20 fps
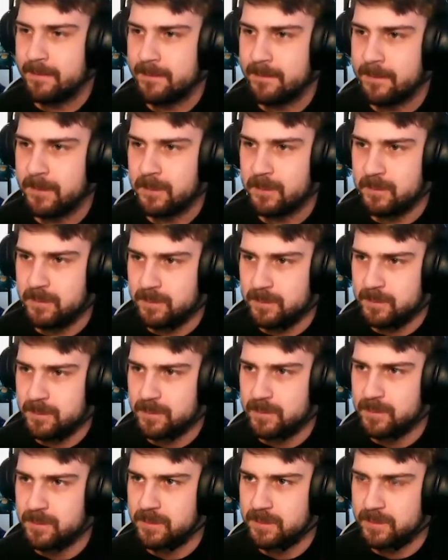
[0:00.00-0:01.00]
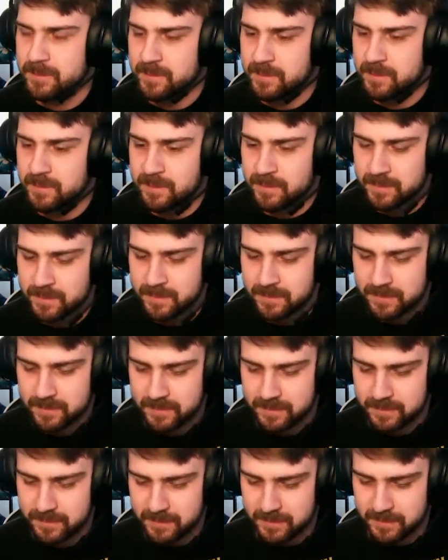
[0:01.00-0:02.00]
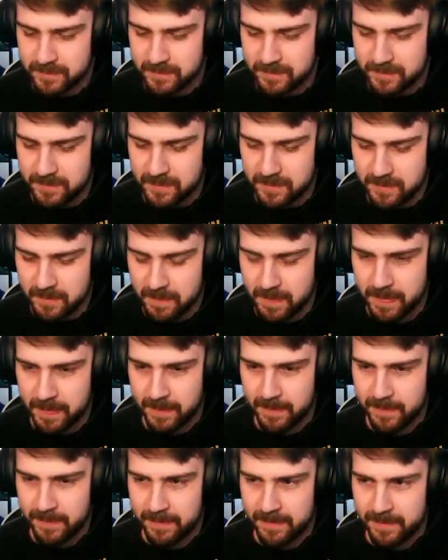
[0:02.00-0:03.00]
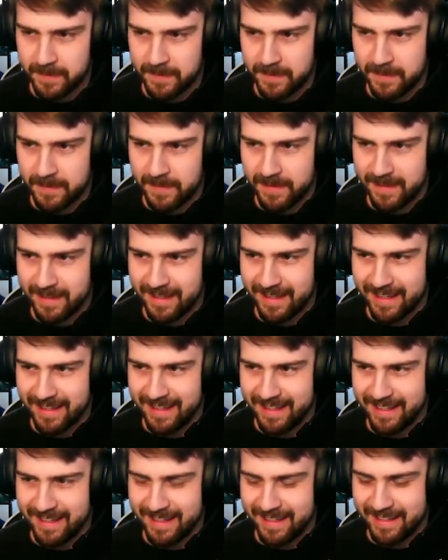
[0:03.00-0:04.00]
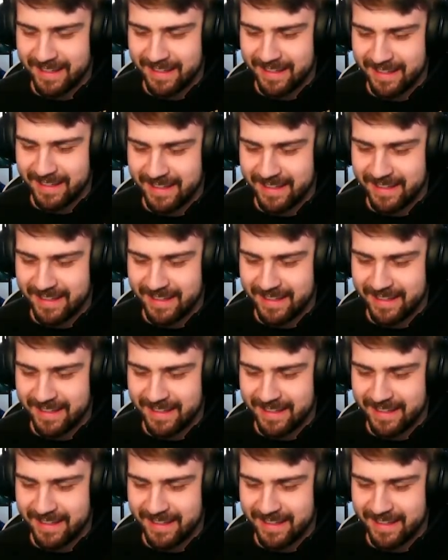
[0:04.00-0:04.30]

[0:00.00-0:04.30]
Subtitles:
(silent)